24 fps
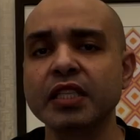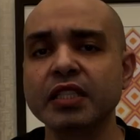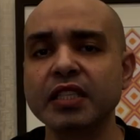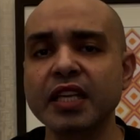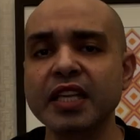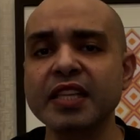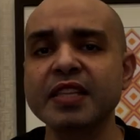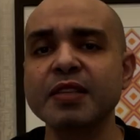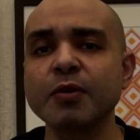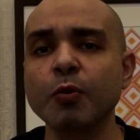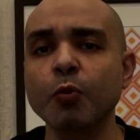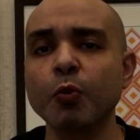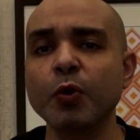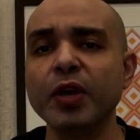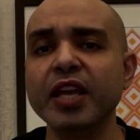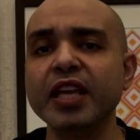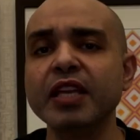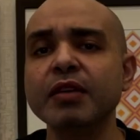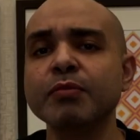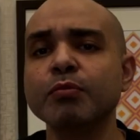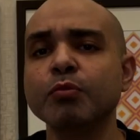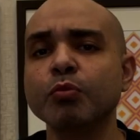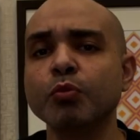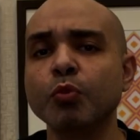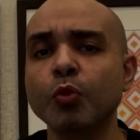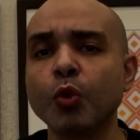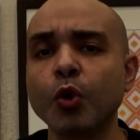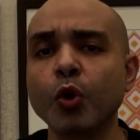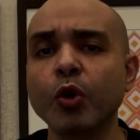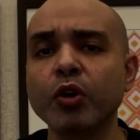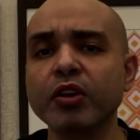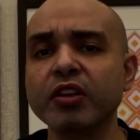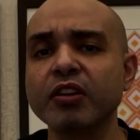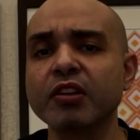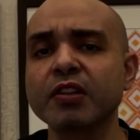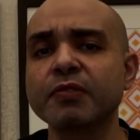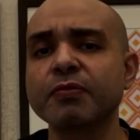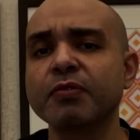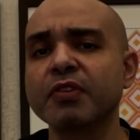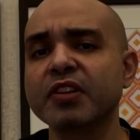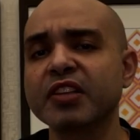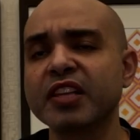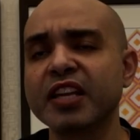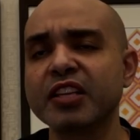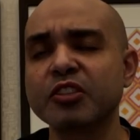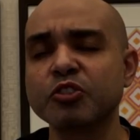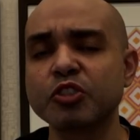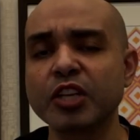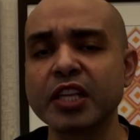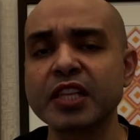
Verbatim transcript: That's the way more useful than